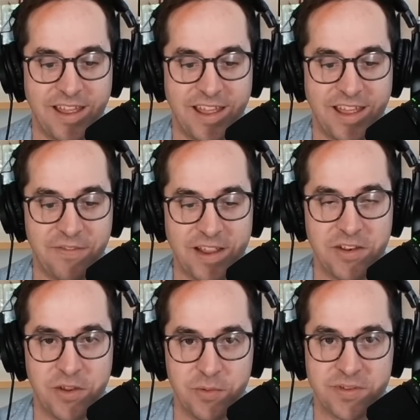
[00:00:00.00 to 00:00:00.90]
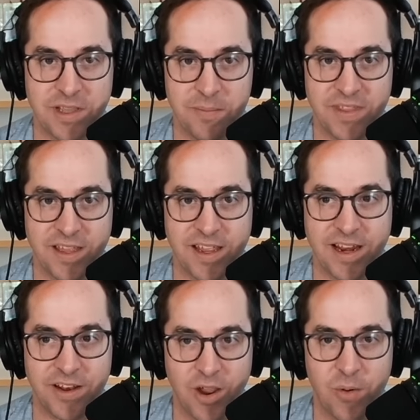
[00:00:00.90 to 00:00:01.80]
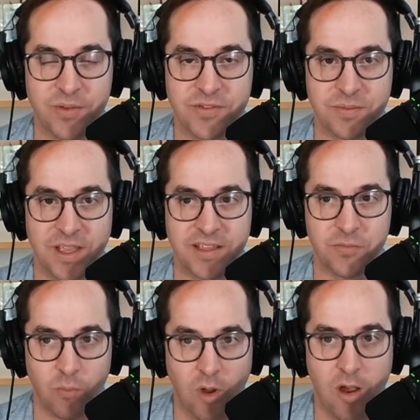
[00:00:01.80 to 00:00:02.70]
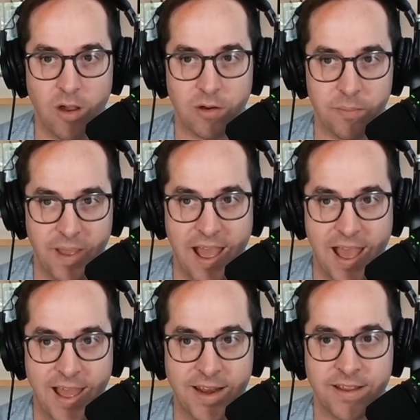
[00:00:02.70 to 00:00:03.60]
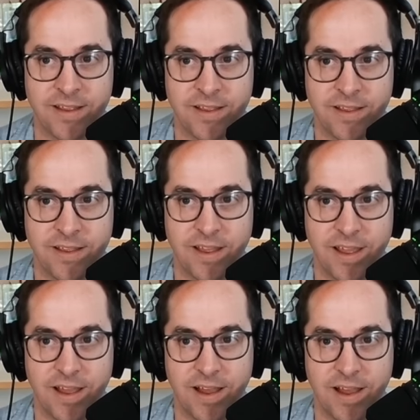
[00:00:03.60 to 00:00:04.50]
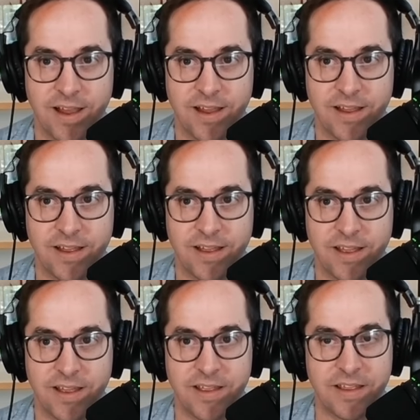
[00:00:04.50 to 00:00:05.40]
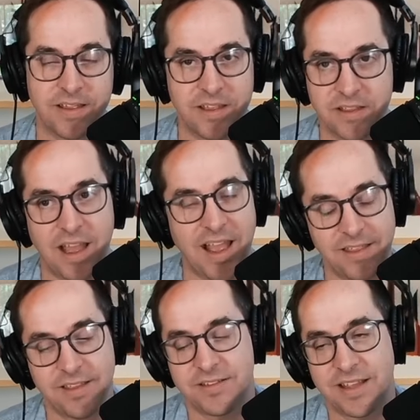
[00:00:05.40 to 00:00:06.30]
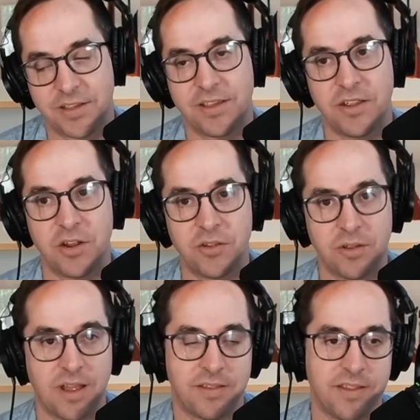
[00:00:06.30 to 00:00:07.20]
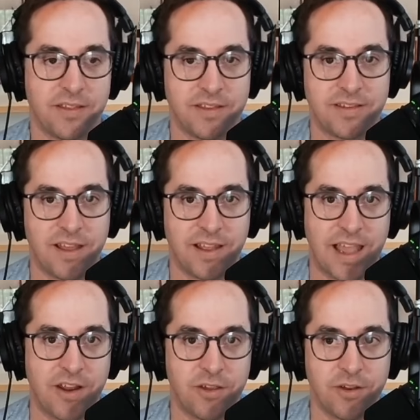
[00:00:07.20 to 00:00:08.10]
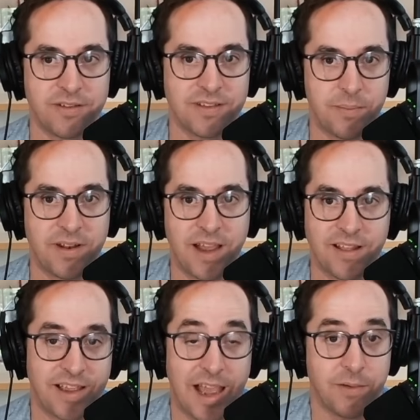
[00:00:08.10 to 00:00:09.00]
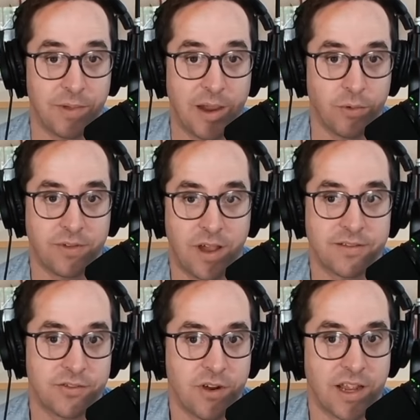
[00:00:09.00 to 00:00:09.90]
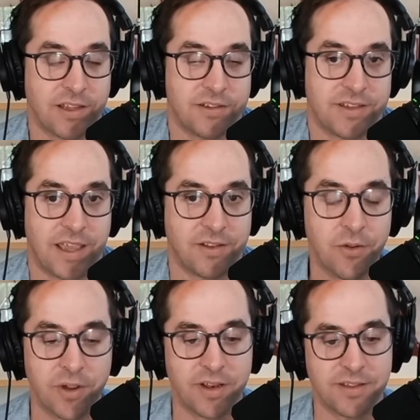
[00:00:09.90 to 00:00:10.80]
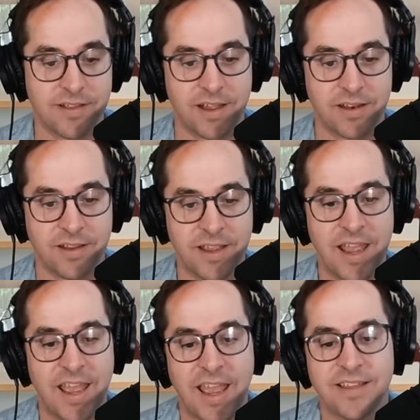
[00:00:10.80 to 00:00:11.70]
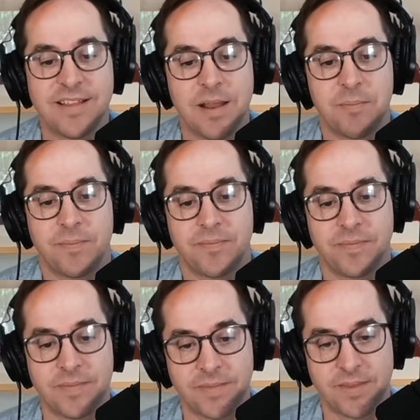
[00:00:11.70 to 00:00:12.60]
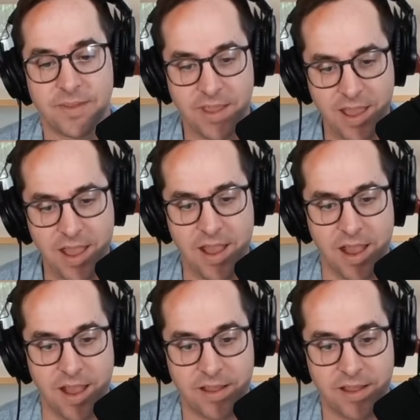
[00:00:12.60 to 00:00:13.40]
if I do something and I know it's it's wrong or bad, uh, it, I it's like you know you, the, the, saying like how do you go to sleep at night? Like I I will toss and turn. I just can't do it. It's not. Do you? It's not. Yeah,